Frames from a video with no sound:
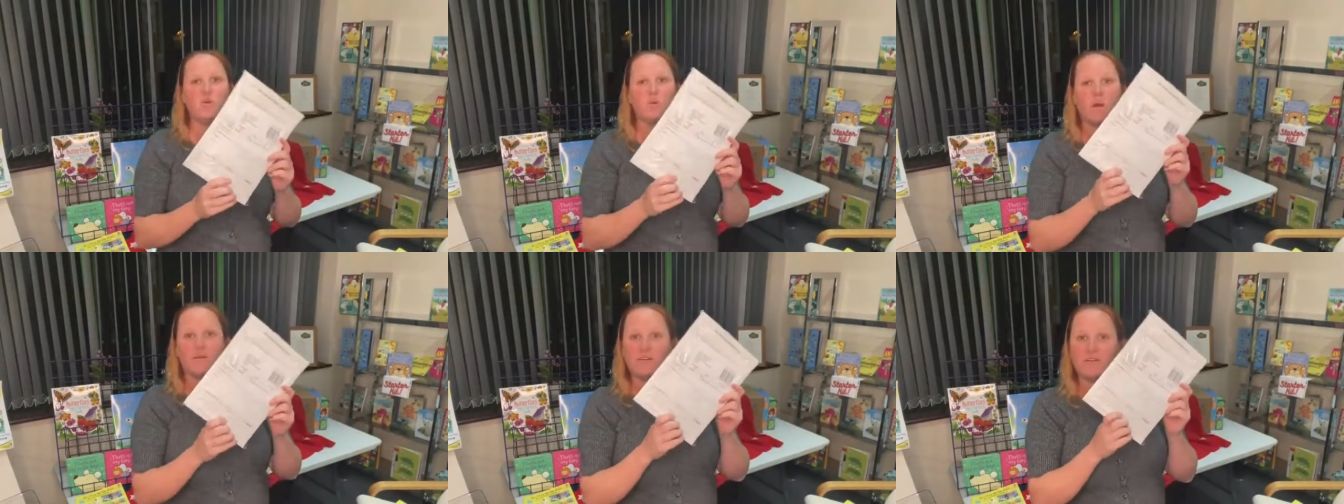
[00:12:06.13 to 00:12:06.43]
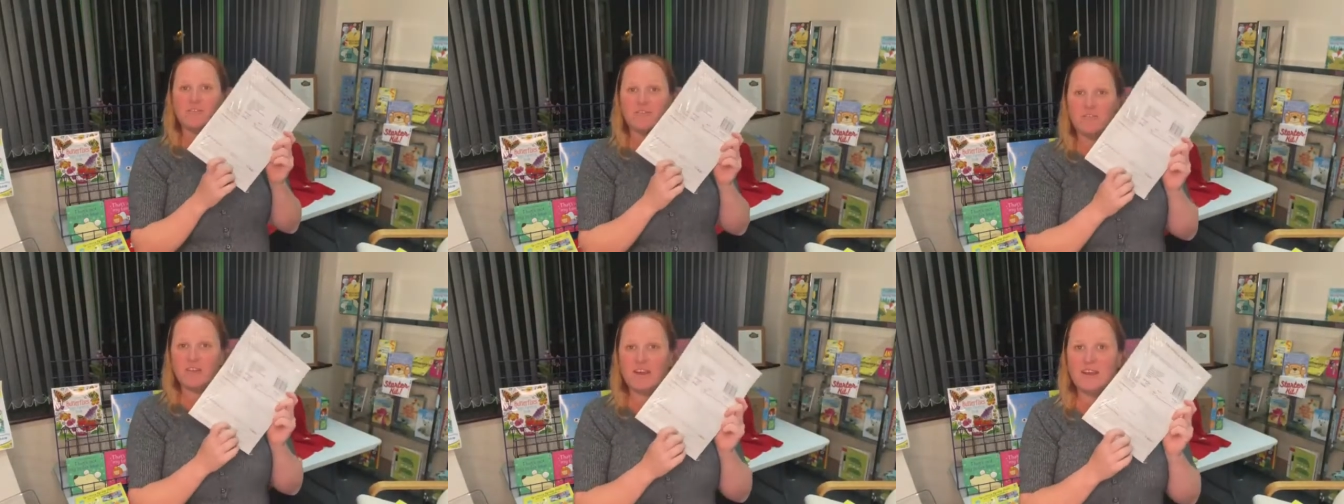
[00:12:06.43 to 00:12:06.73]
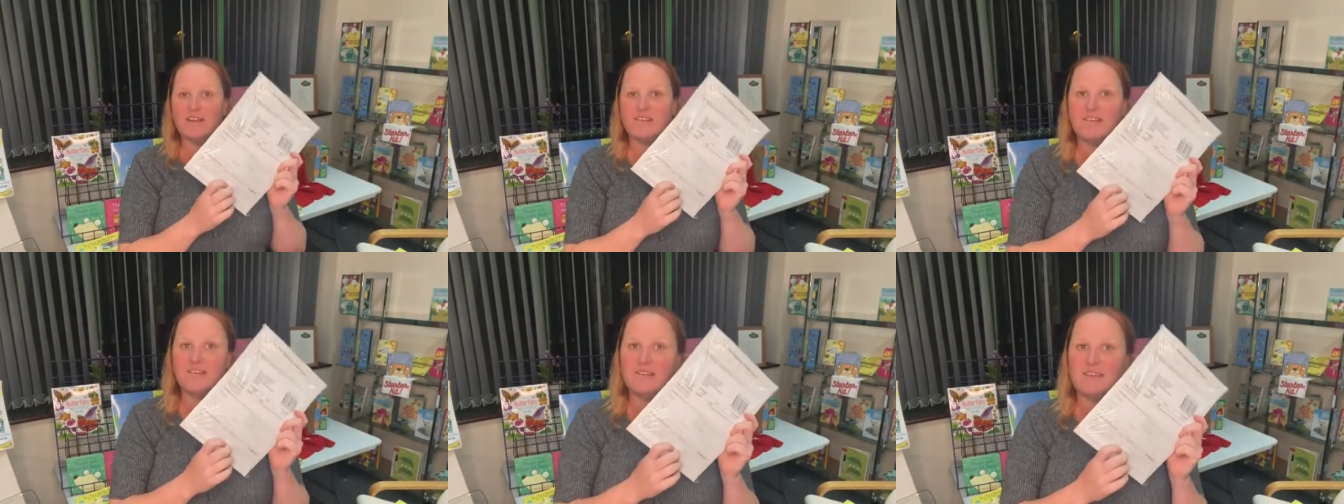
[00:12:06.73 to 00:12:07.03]
You are at
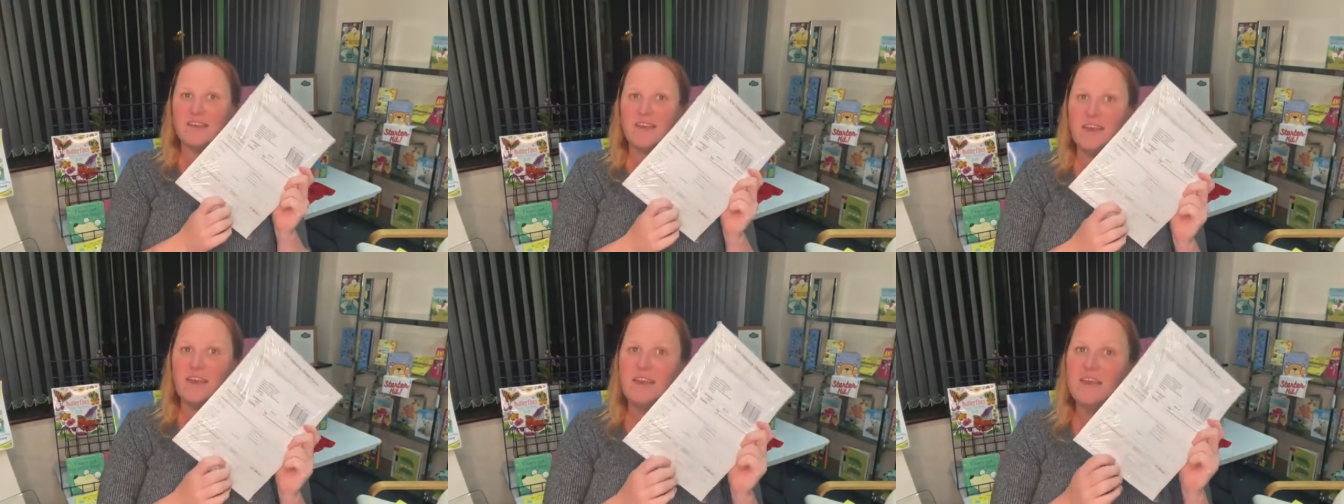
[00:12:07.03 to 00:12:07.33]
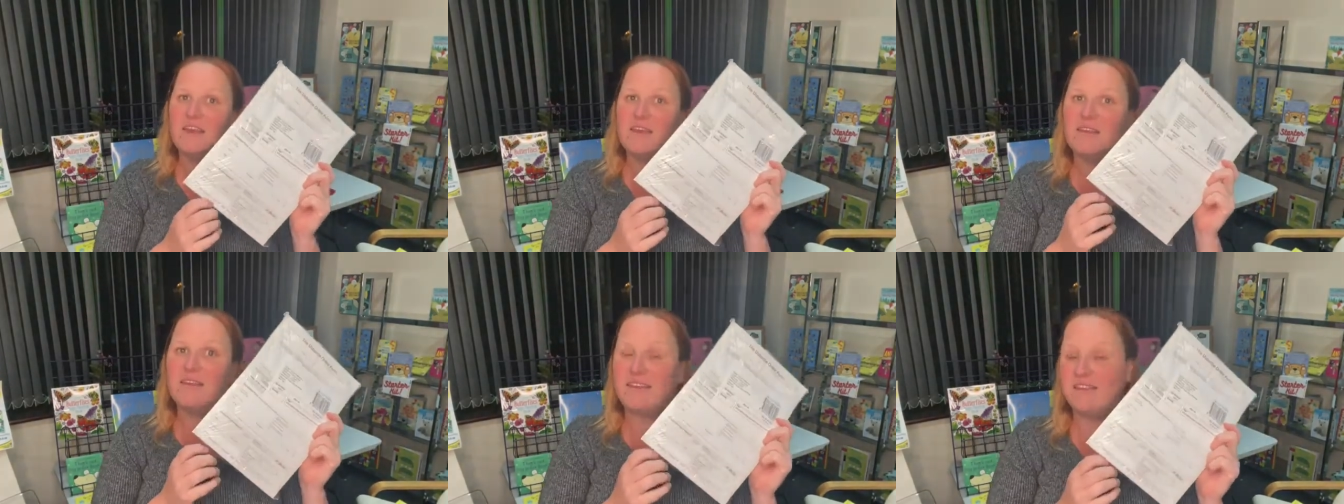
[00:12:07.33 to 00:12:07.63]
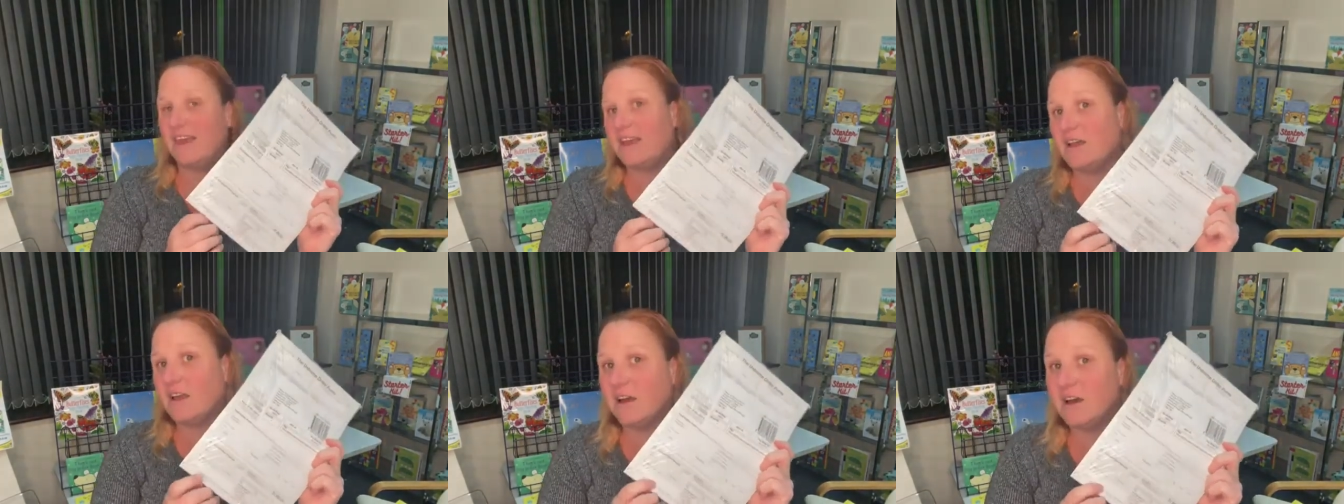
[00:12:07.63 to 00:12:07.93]
risk that
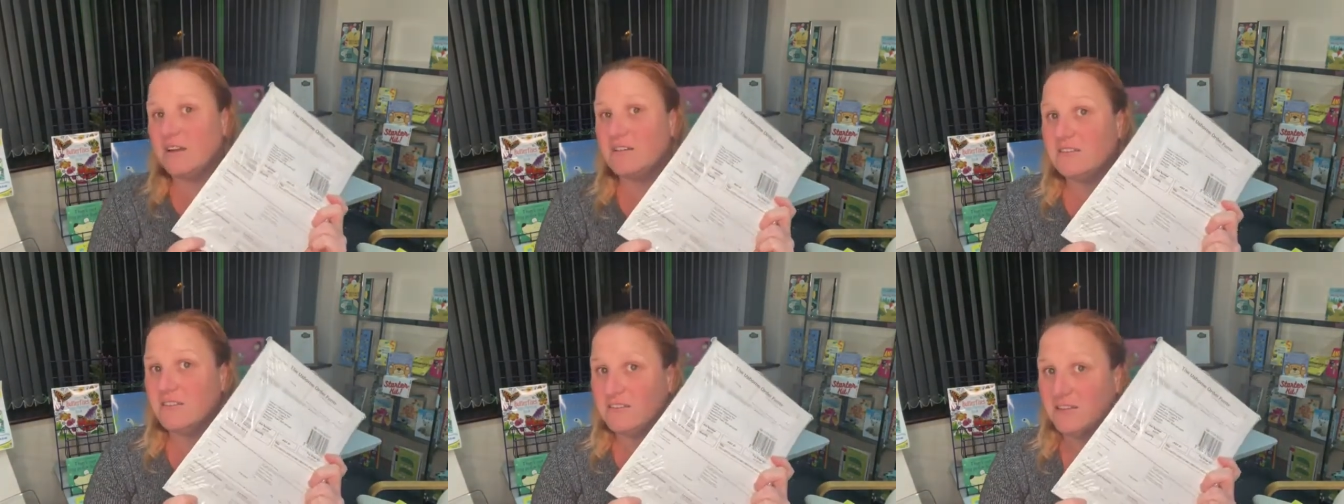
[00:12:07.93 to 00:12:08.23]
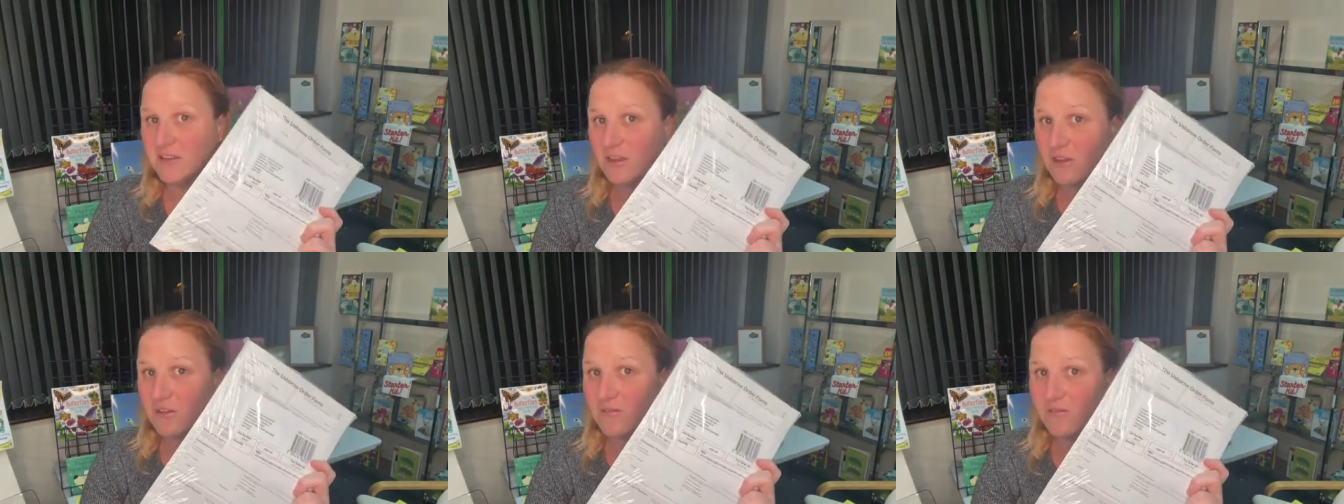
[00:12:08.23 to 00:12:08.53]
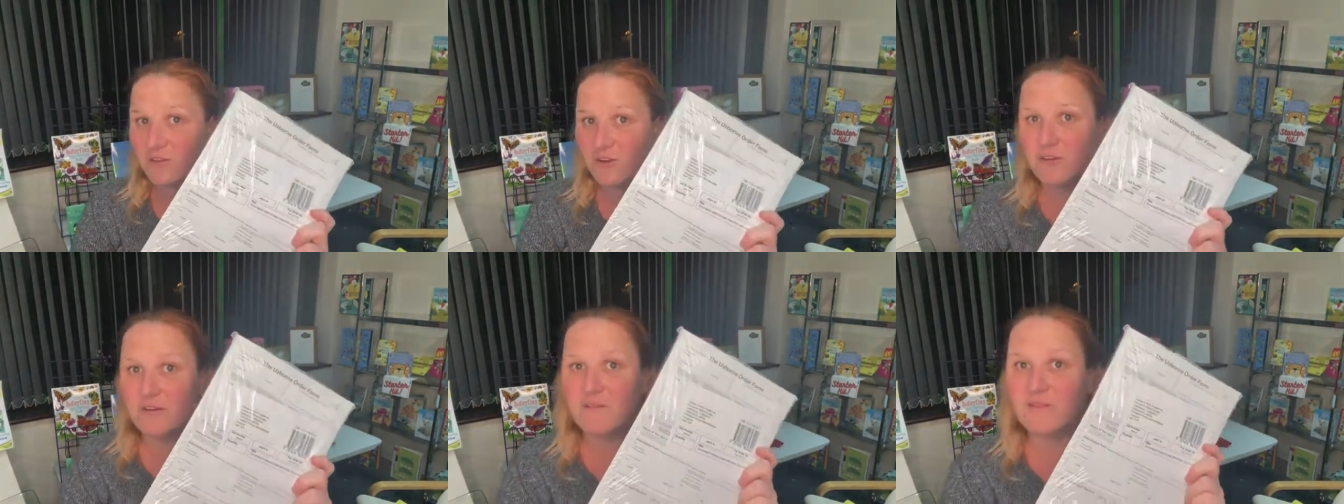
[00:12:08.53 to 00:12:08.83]
their card doesn't go
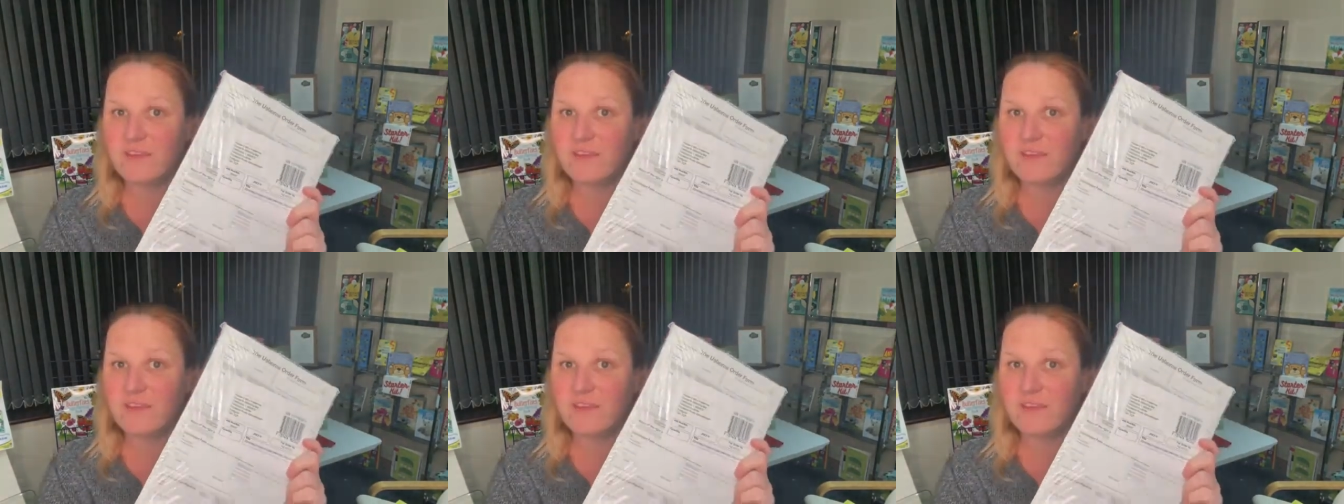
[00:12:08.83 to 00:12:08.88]
through.